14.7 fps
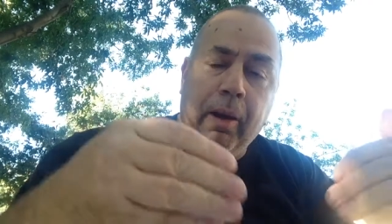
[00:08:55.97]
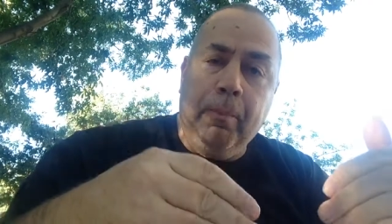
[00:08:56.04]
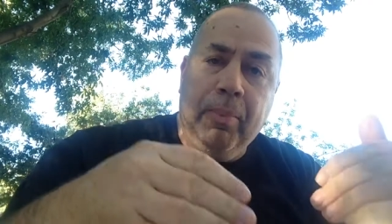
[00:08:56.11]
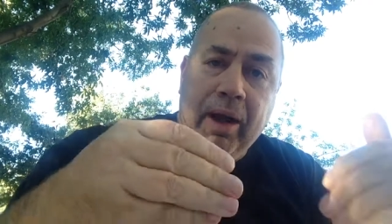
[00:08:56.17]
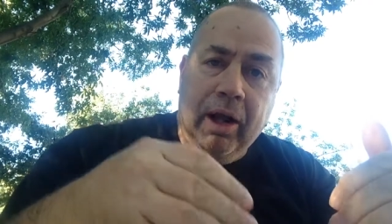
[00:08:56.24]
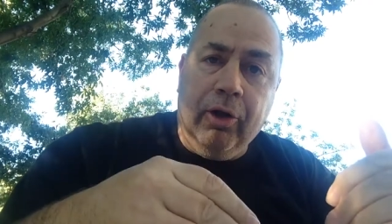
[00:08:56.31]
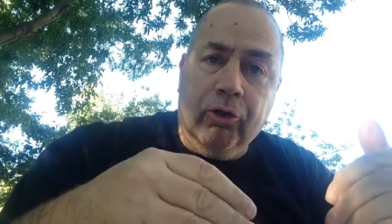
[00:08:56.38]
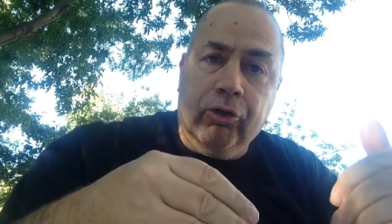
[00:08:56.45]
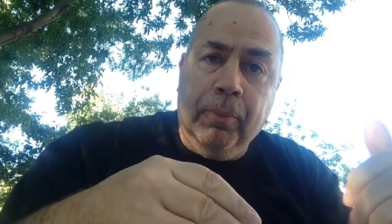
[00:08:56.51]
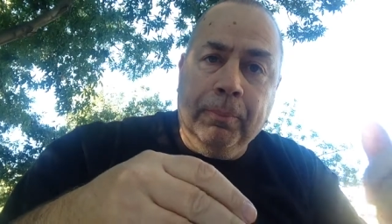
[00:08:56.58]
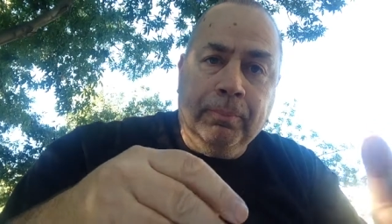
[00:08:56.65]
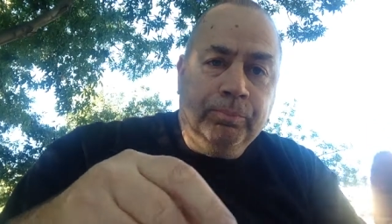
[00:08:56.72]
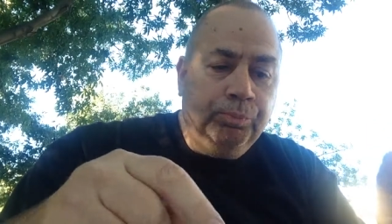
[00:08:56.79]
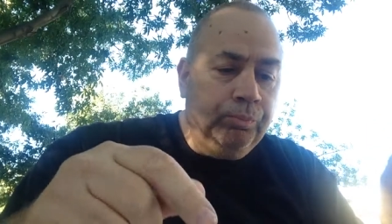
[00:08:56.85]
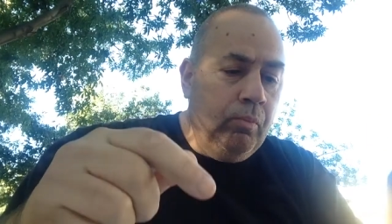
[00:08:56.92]
compares
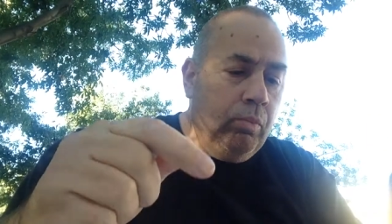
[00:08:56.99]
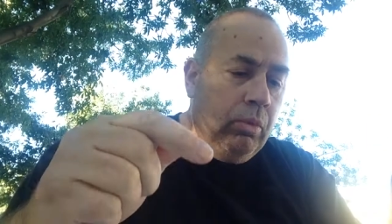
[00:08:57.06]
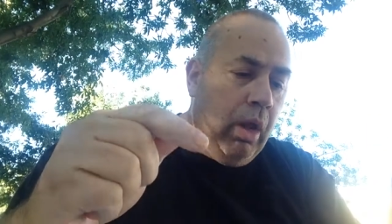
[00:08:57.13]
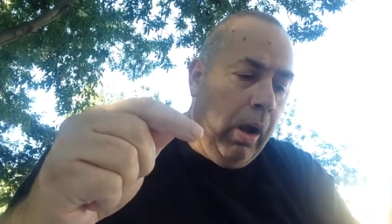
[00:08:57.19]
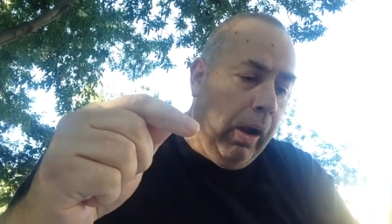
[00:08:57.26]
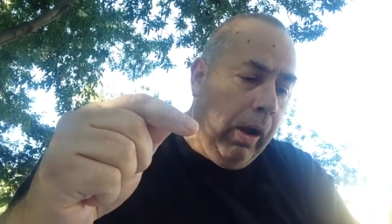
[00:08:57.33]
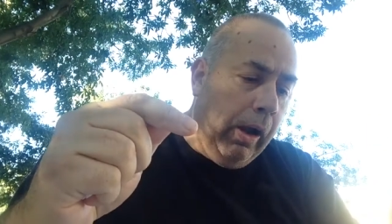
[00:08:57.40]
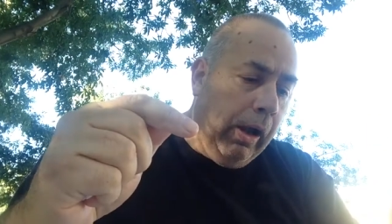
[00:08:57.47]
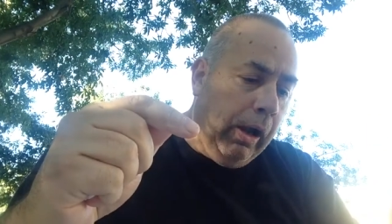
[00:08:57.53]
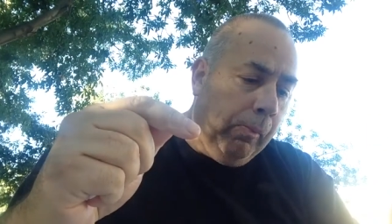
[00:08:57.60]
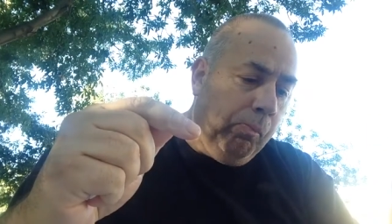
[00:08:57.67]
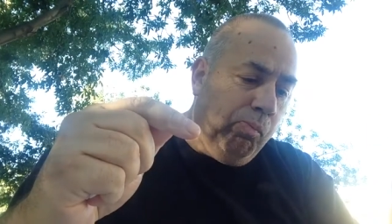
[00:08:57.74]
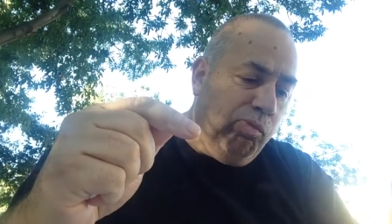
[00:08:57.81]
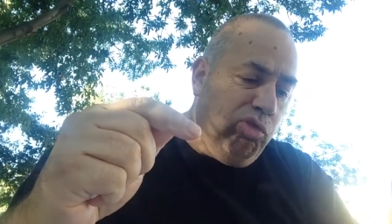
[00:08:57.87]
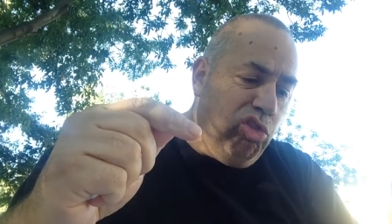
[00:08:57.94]

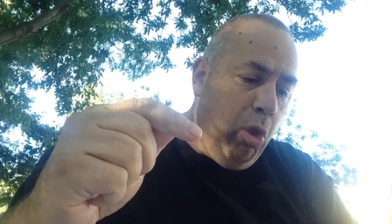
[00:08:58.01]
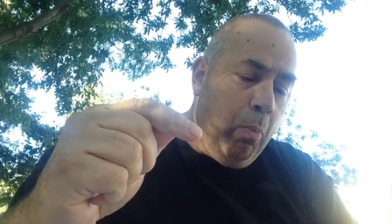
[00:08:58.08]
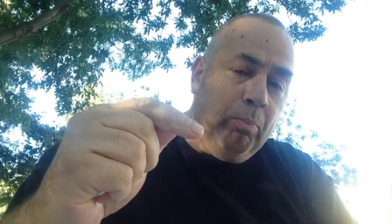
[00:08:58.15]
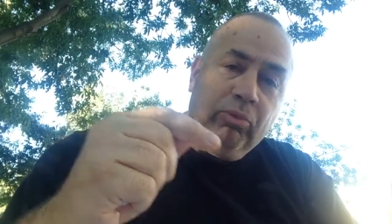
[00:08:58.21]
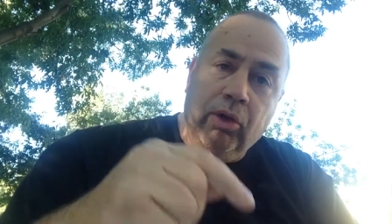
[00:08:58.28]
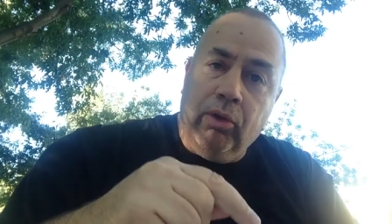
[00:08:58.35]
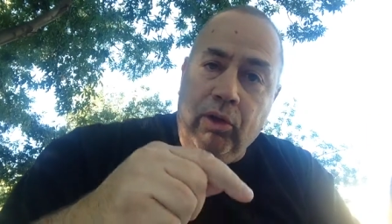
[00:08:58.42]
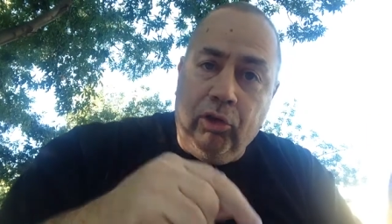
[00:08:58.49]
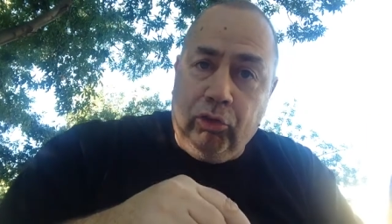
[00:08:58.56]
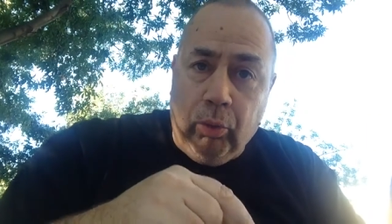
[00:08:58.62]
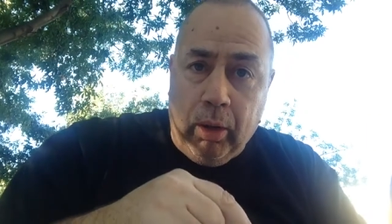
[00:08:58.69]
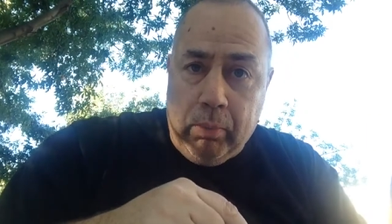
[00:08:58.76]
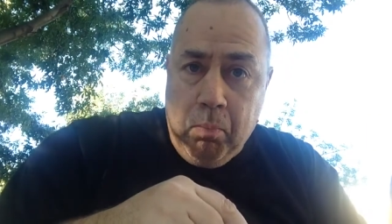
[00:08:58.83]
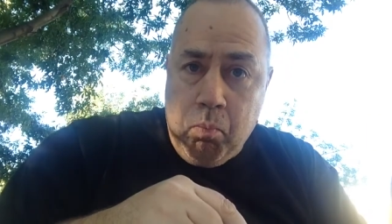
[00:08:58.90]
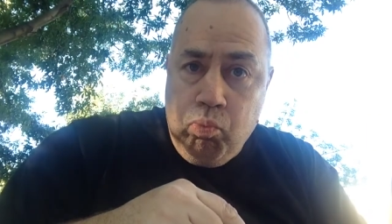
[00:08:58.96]
um, to this
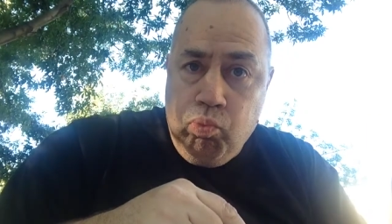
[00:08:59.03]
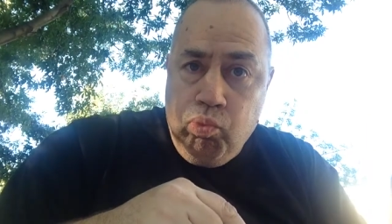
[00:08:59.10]
one.